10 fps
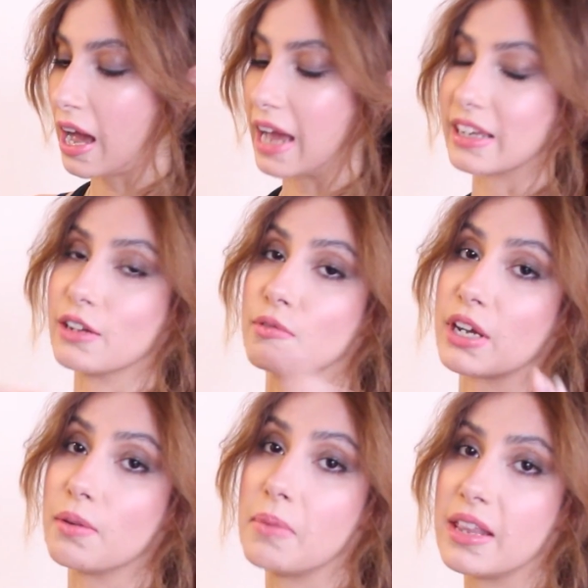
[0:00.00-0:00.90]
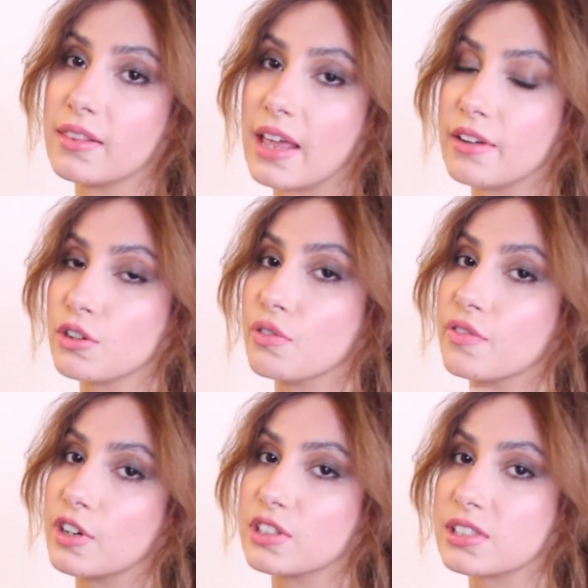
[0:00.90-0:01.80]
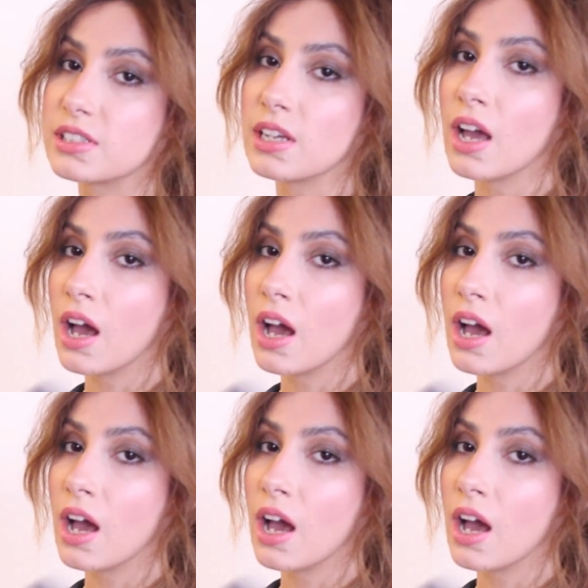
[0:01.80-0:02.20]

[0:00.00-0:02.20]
I can recommend that you first